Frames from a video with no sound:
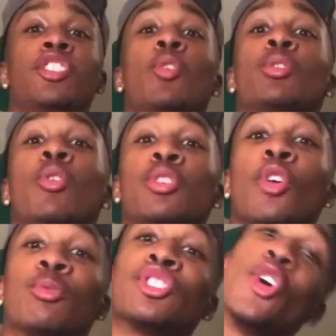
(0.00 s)
Yo, yo,
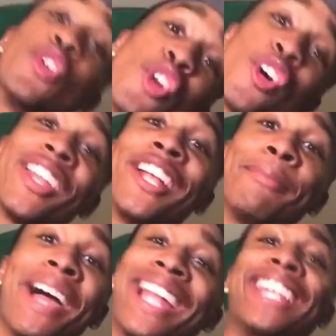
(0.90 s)
yo, what's going on,
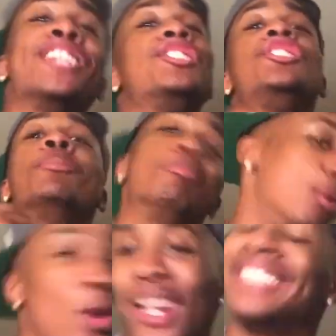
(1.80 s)
everybody? It's your
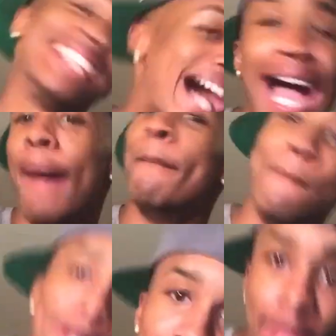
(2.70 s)
boy, Ty
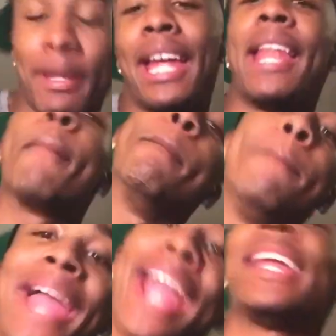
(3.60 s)
Boogie, man. I'm
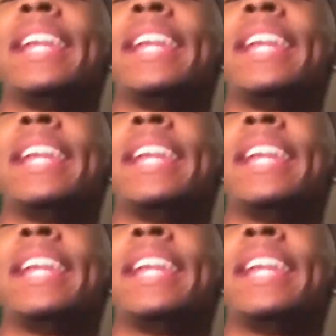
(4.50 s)
back